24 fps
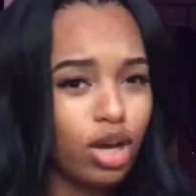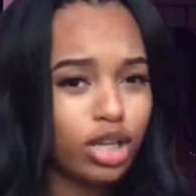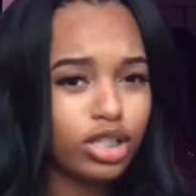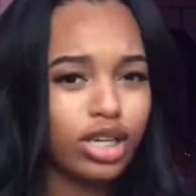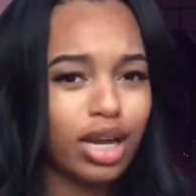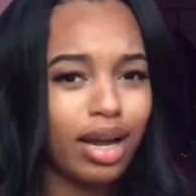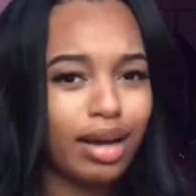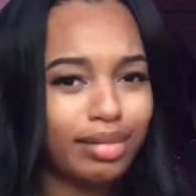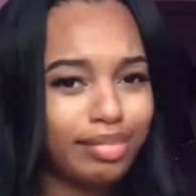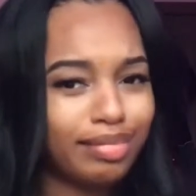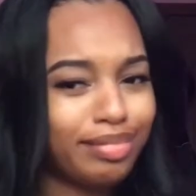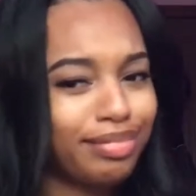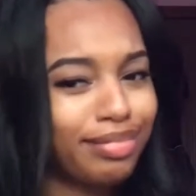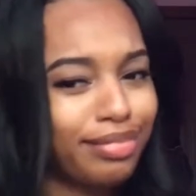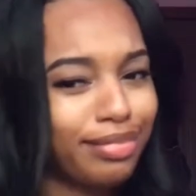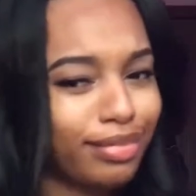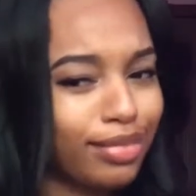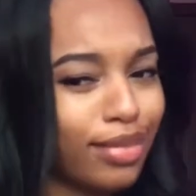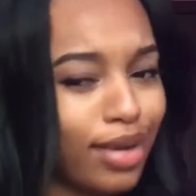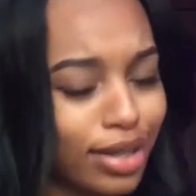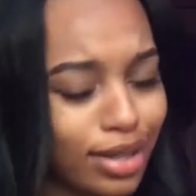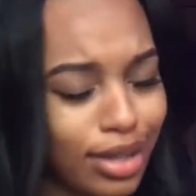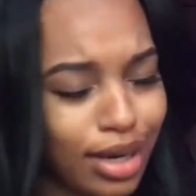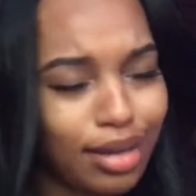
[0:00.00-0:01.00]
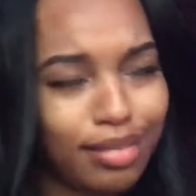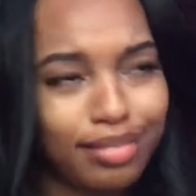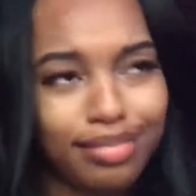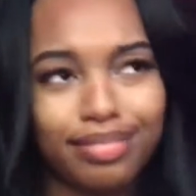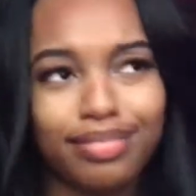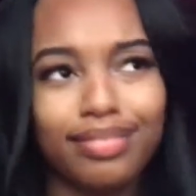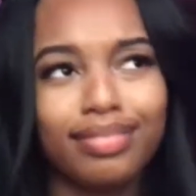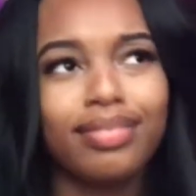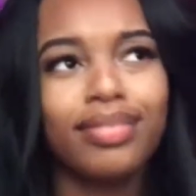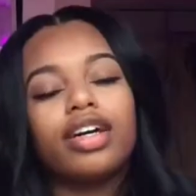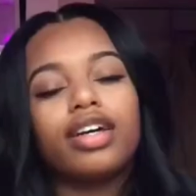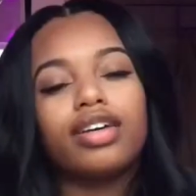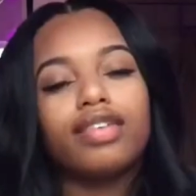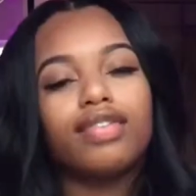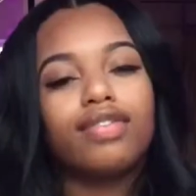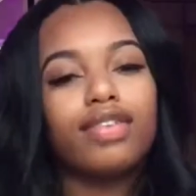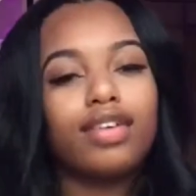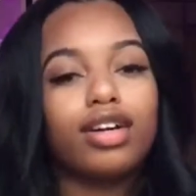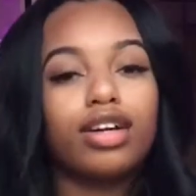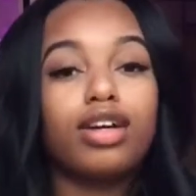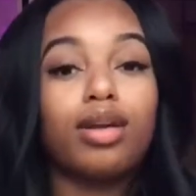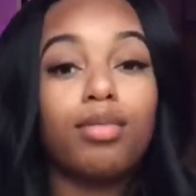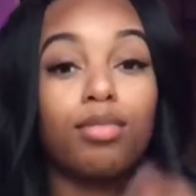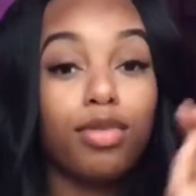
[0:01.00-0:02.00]
watch out. All right,
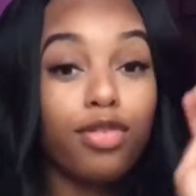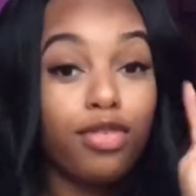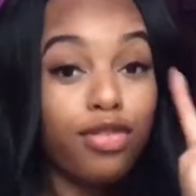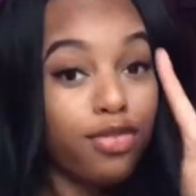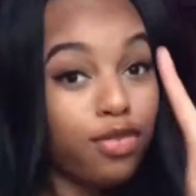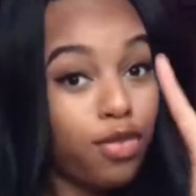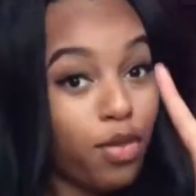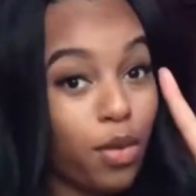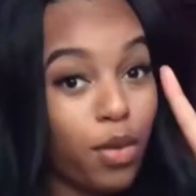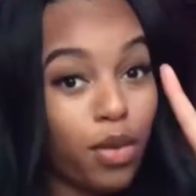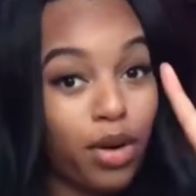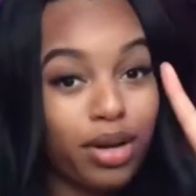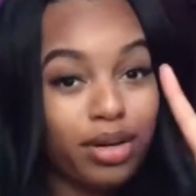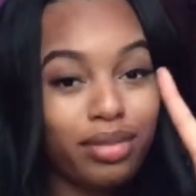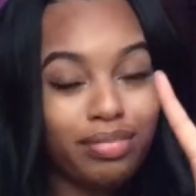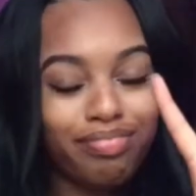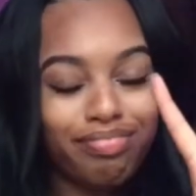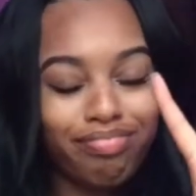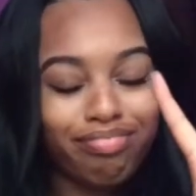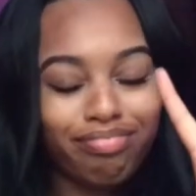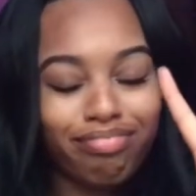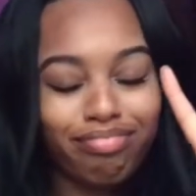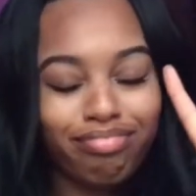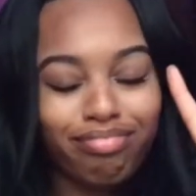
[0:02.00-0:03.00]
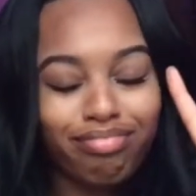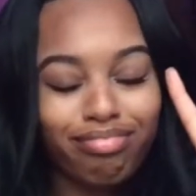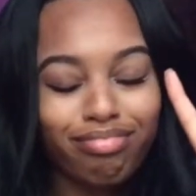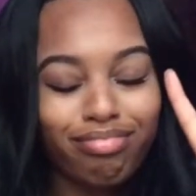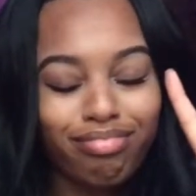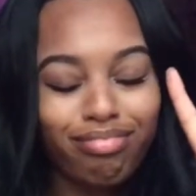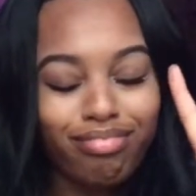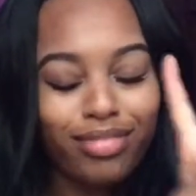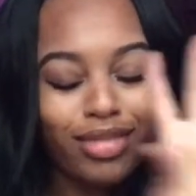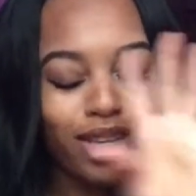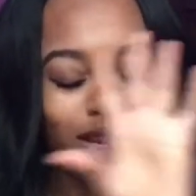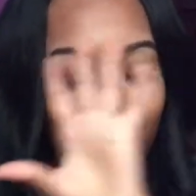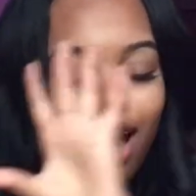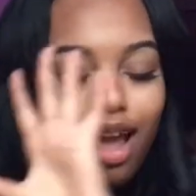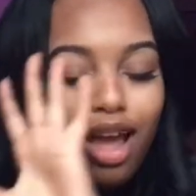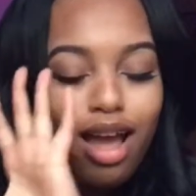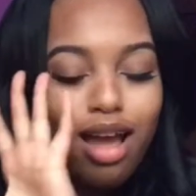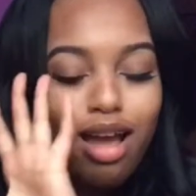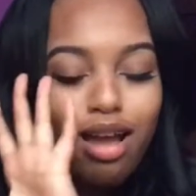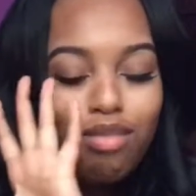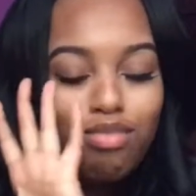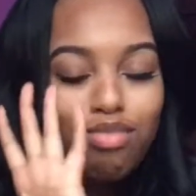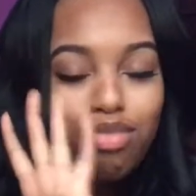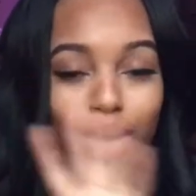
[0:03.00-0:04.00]
for number 4,
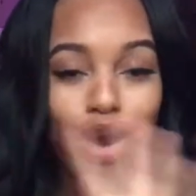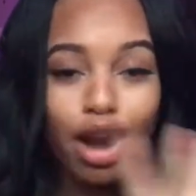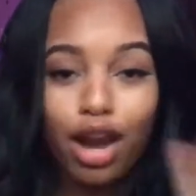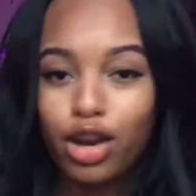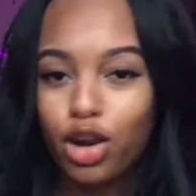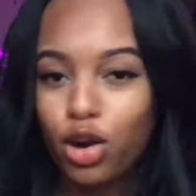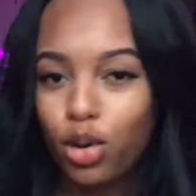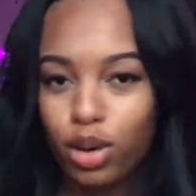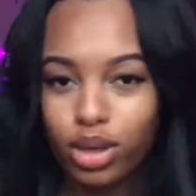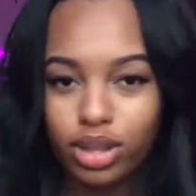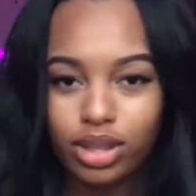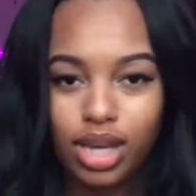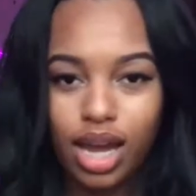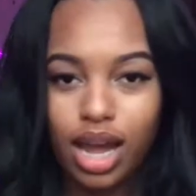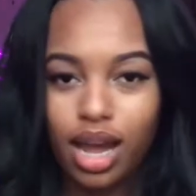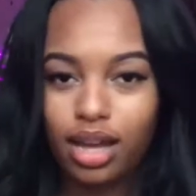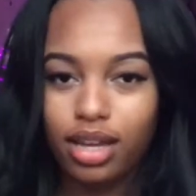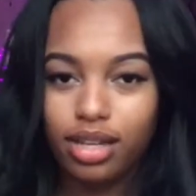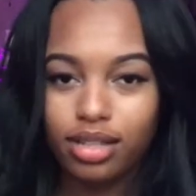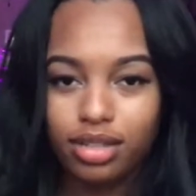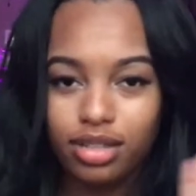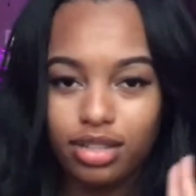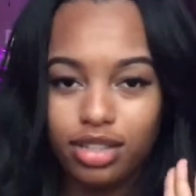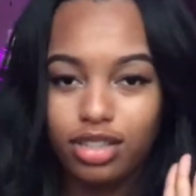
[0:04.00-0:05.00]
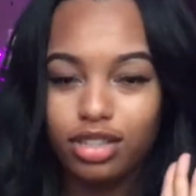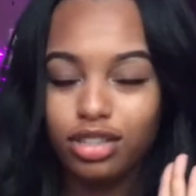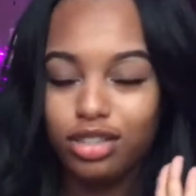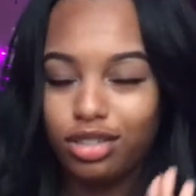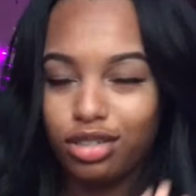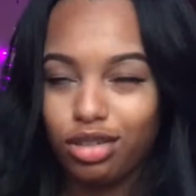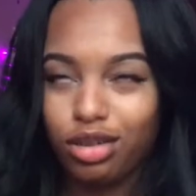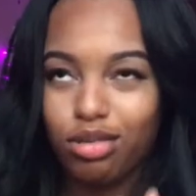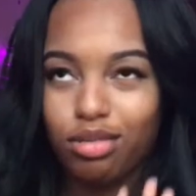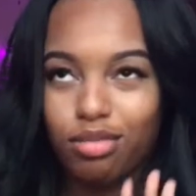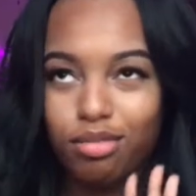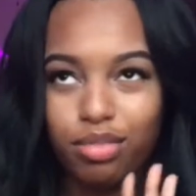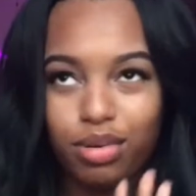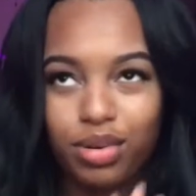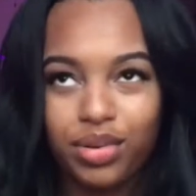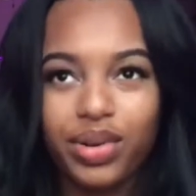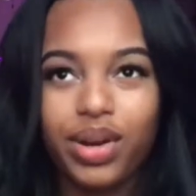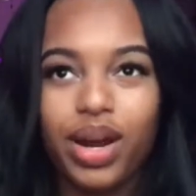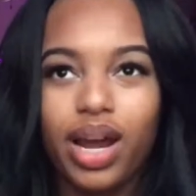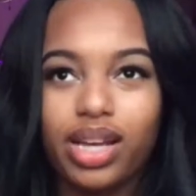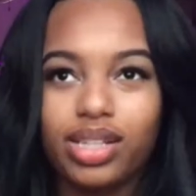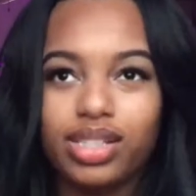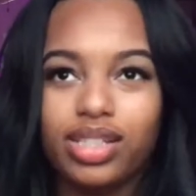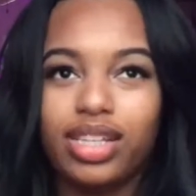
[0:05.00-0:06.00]
prioritize and don't
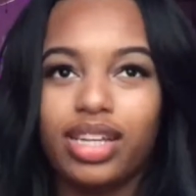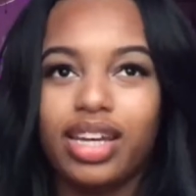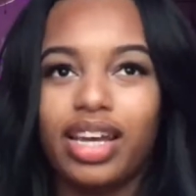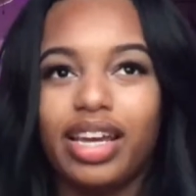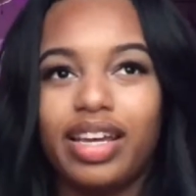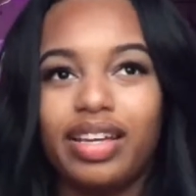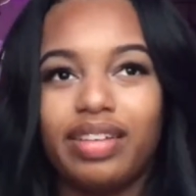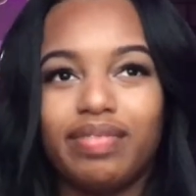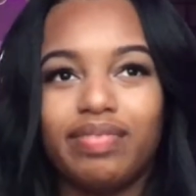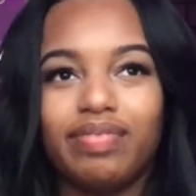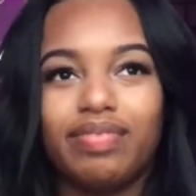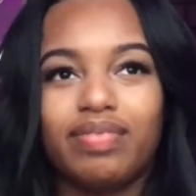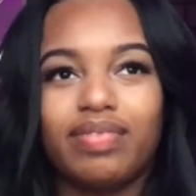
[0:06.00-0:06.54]
procrastinate.